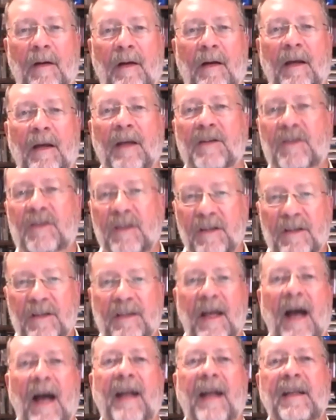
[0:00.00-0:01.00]
It's
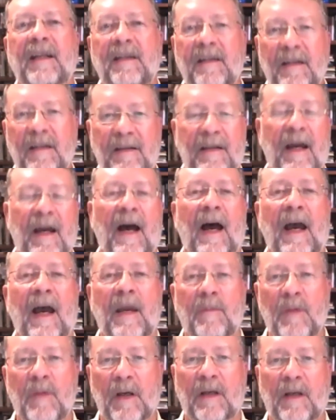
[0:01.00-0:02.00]
designing the
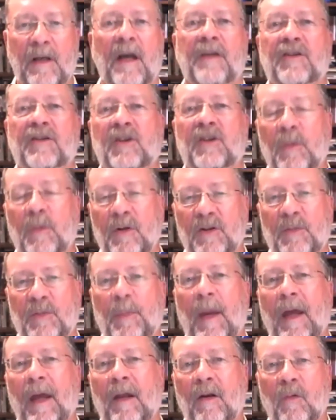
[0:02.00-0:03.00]
time that customers
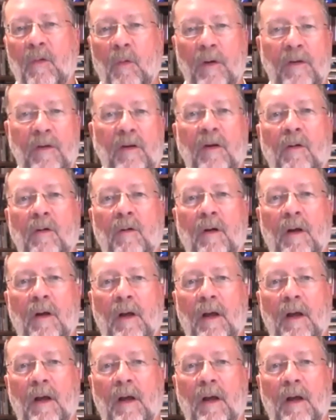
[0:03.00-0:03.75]
spend with you.